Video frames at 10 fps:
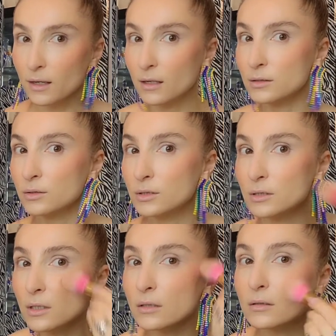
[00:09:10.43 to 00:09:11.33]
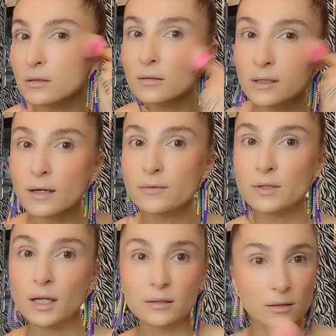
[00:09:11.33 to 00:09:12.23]
And you see I have
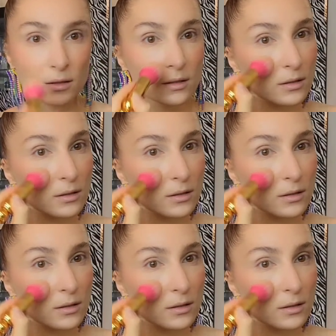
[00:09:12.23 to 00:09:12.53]
that